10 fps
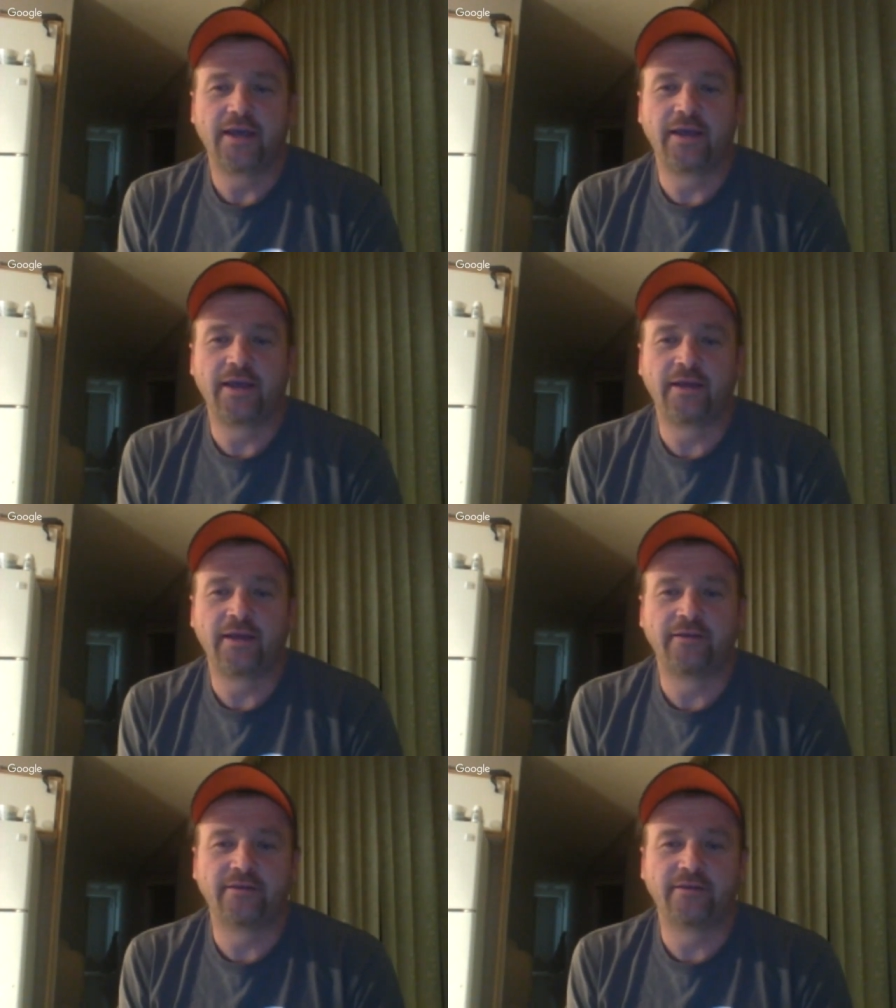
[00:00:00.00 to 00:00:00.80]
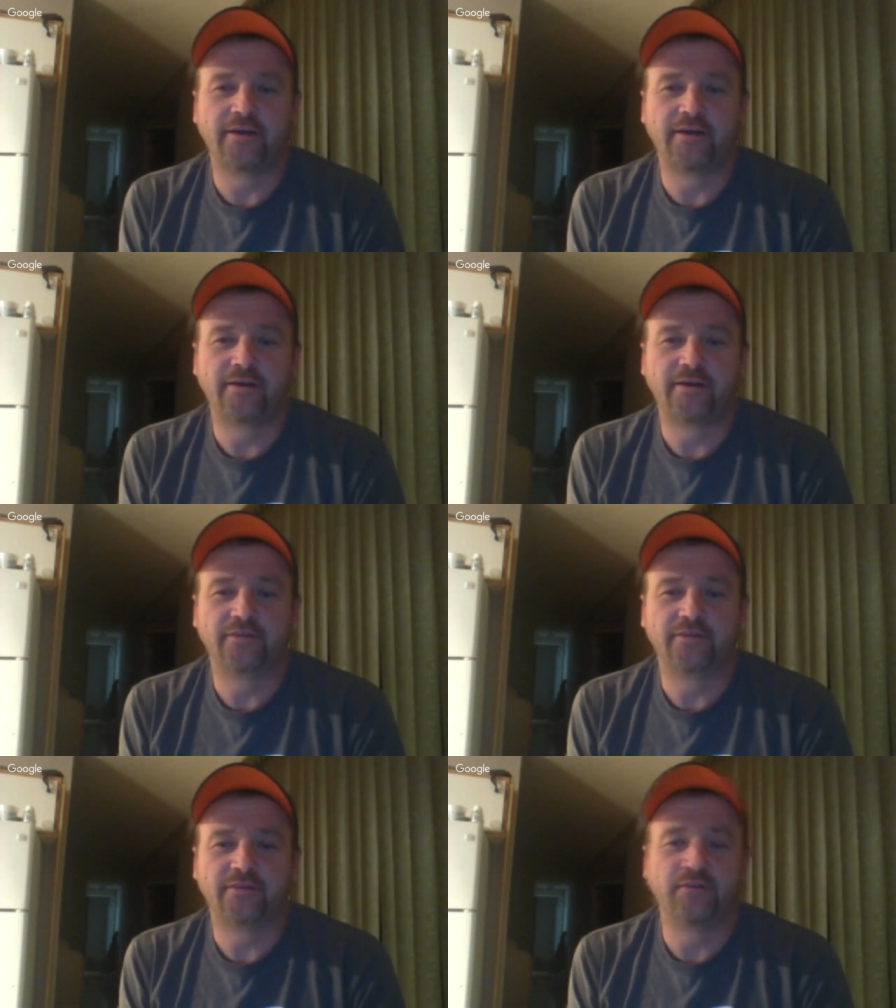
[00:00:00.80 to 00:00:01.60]
and because
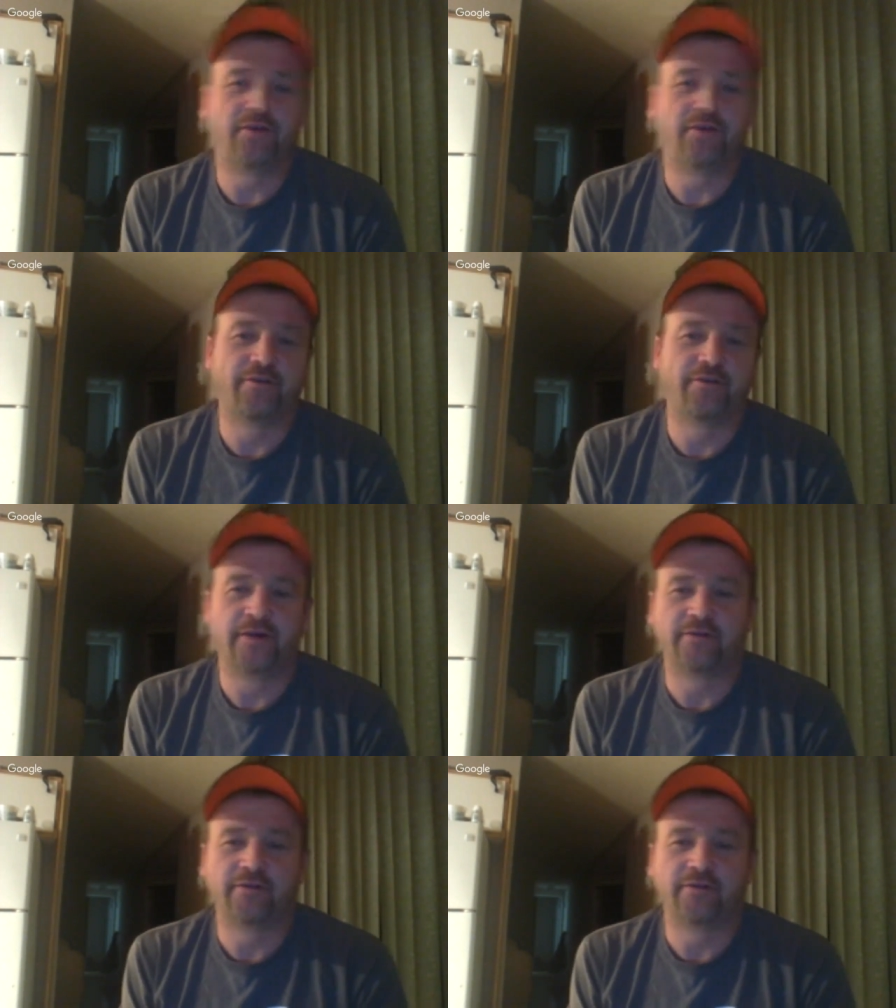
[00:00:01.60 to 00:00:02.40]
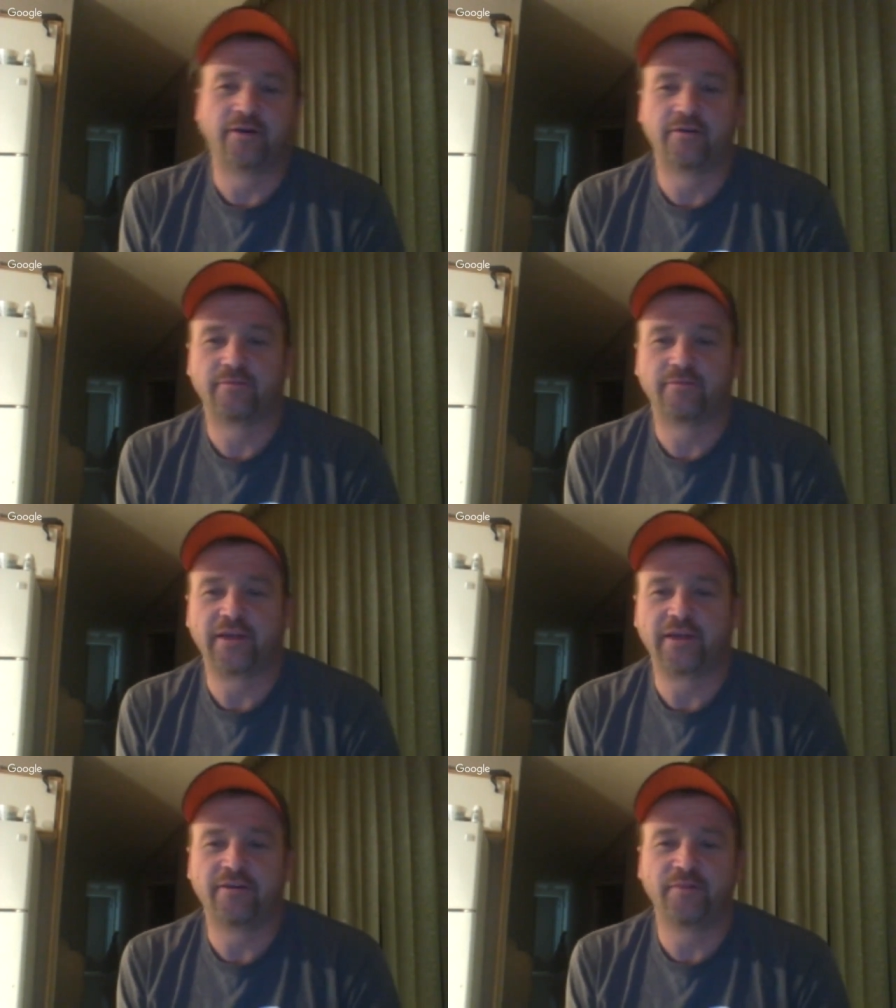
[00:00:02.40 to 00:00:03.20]
we didn't want her around our
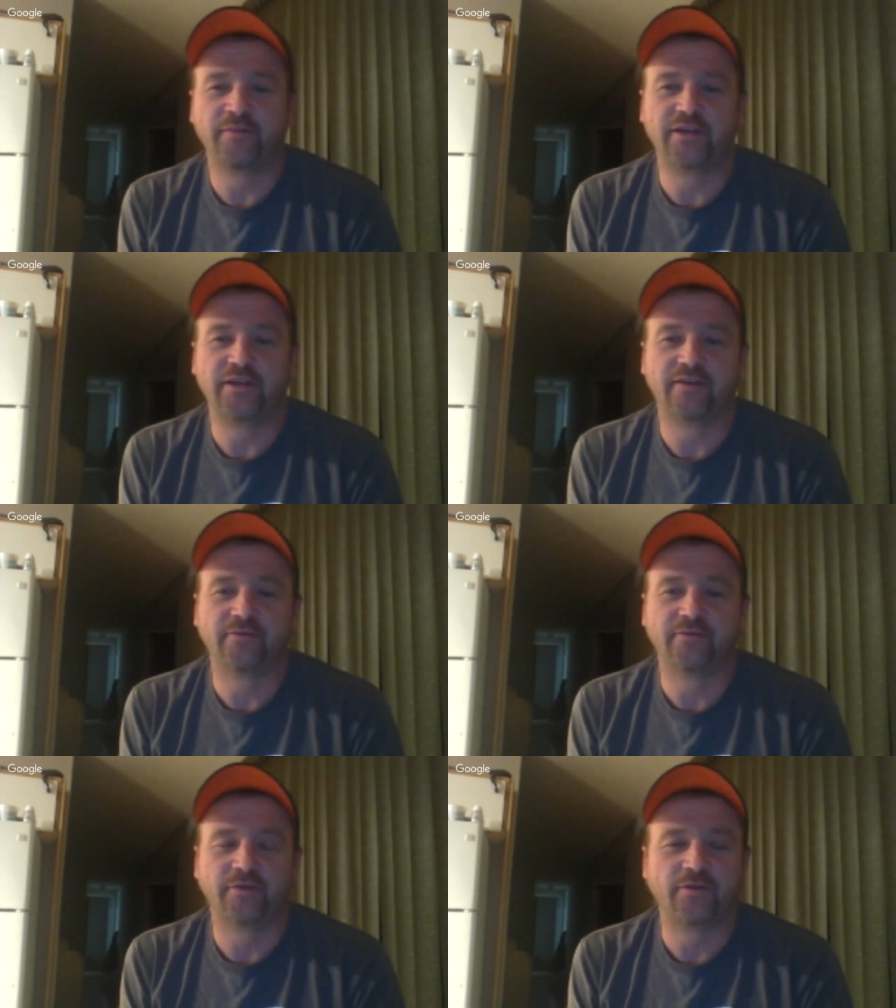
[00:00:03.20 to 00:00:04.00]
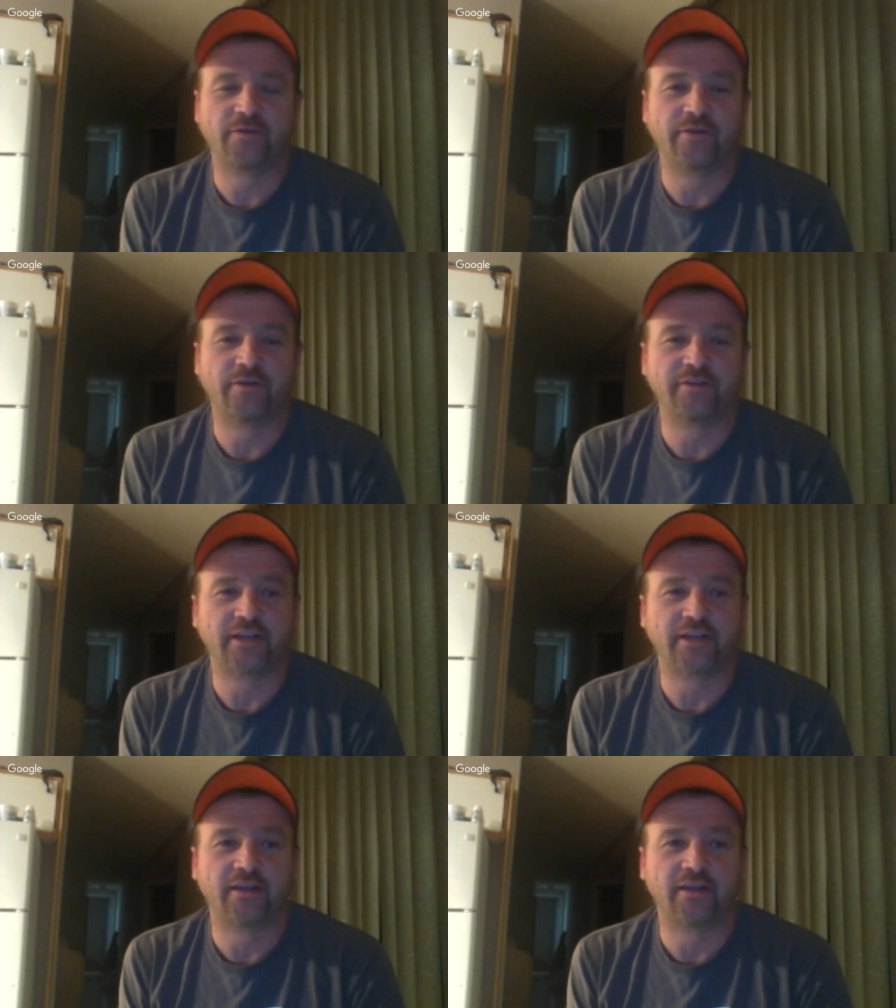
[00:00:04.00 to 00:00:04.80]
main herd, because when we're going around
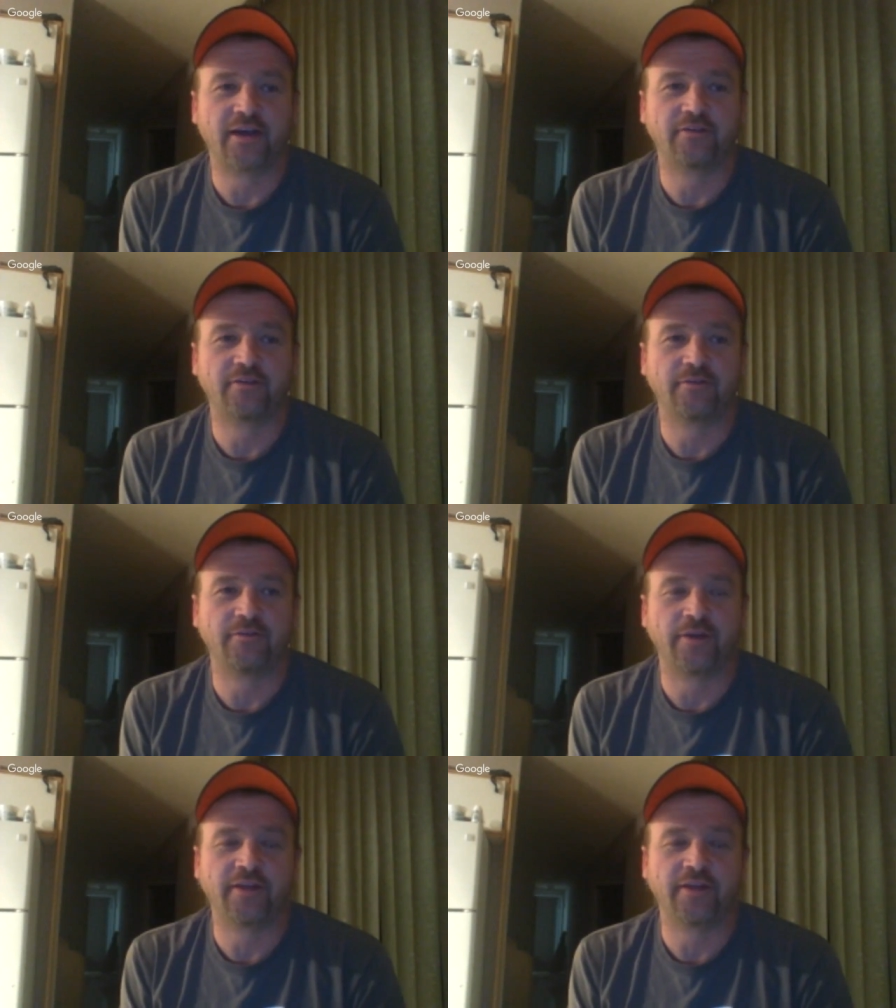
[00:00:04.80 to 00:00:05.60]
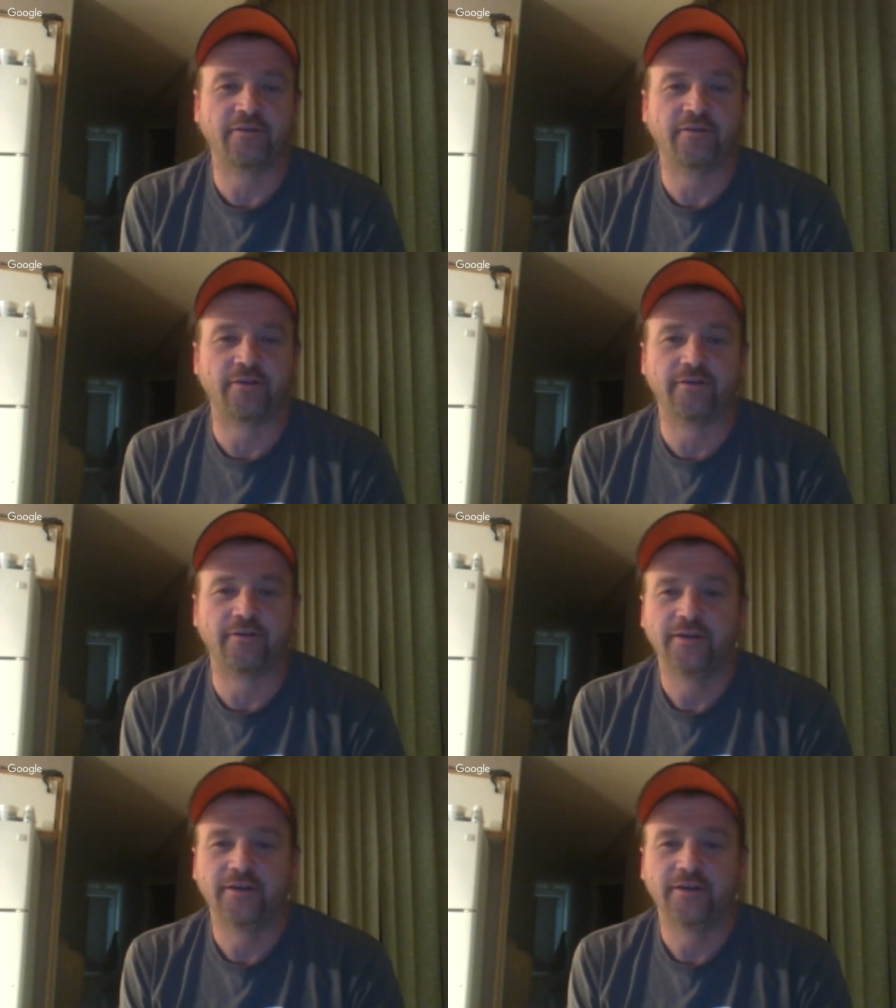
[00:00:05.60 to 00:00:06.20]
checking cows, you run into her, and